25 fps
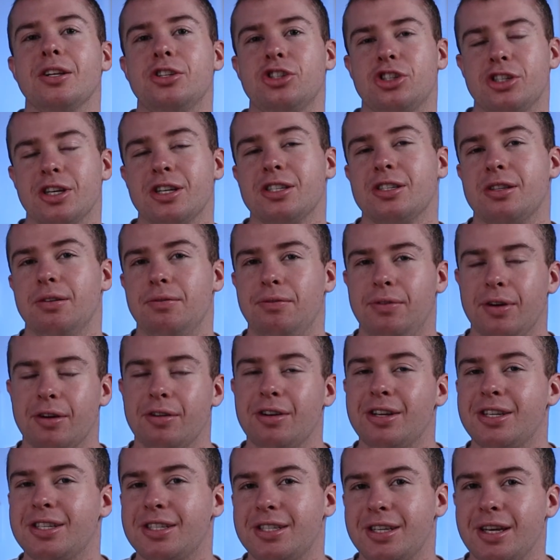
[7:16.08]
just a
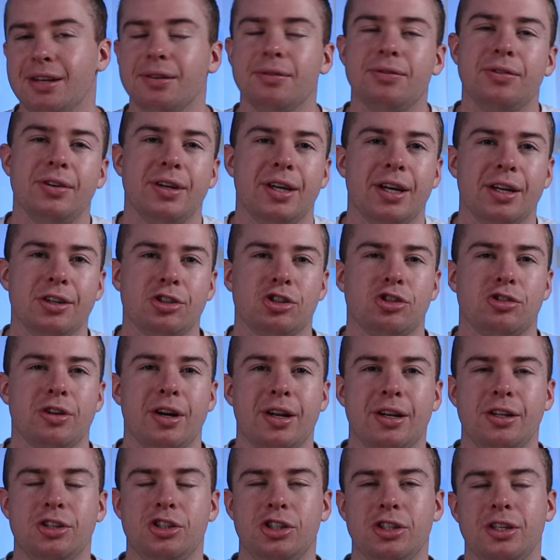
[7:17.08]
very set and forget
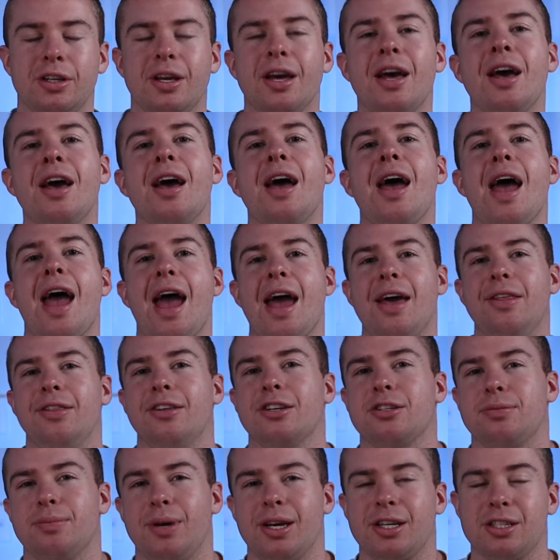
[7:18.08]
strategy, and
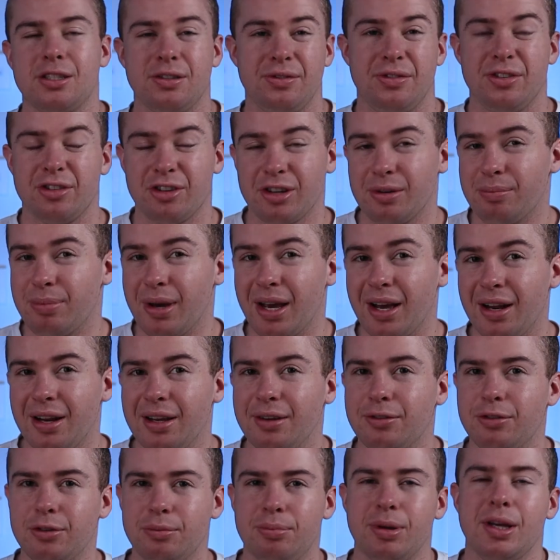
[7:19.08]
this makes it very
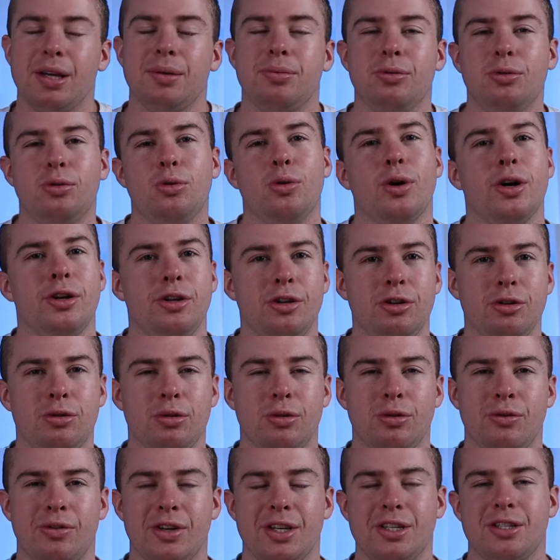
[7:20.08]
appealing for people who are new to
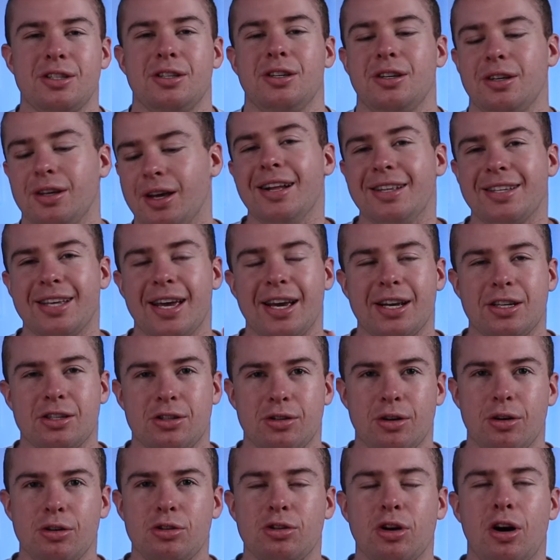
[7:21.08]
investing. It takes
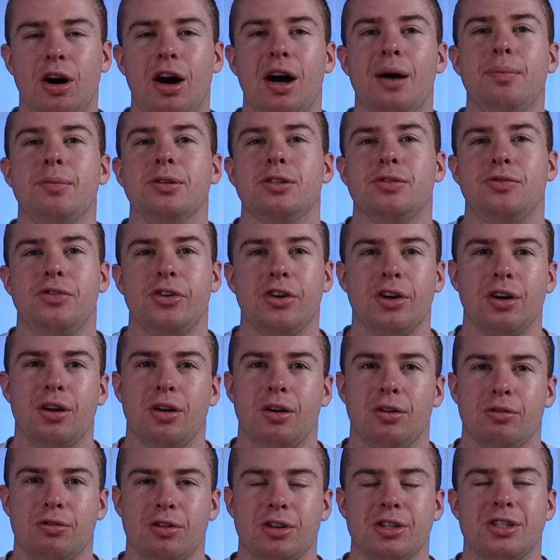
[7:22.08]
no time, it's very
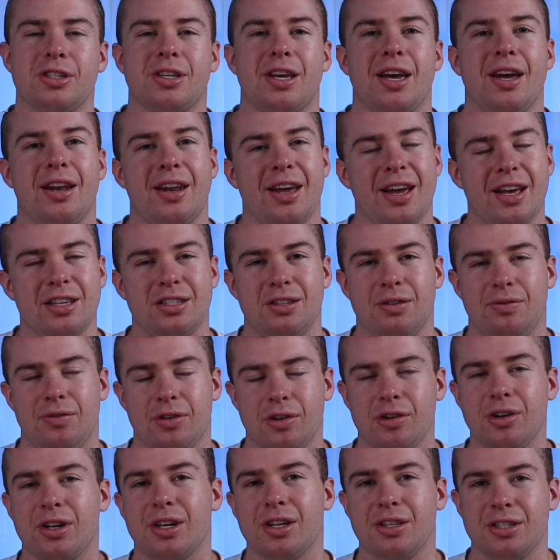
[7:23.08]
low risk, and it has a
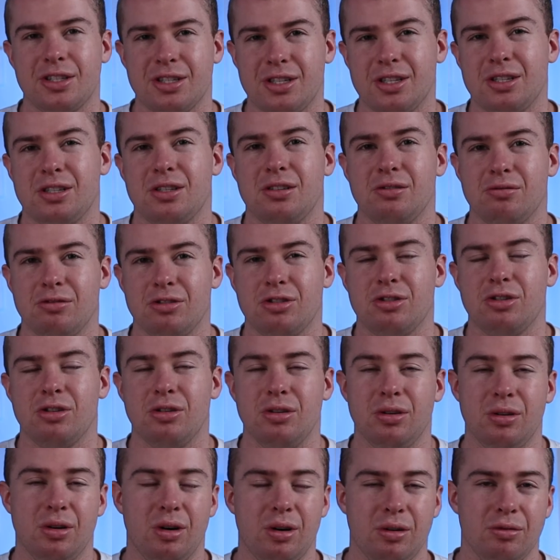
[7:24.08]
very consistent
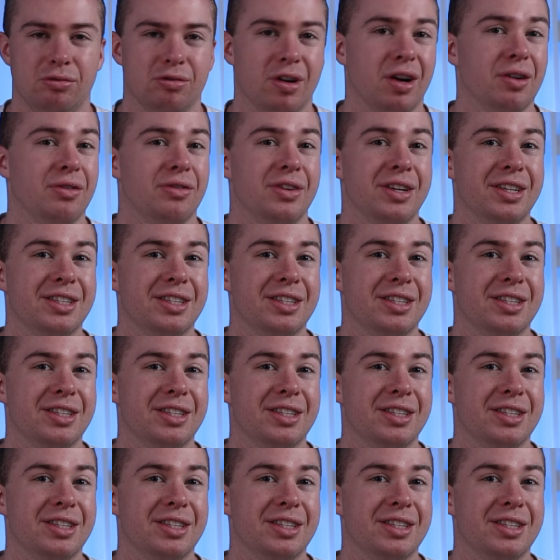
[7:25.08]
return of roughly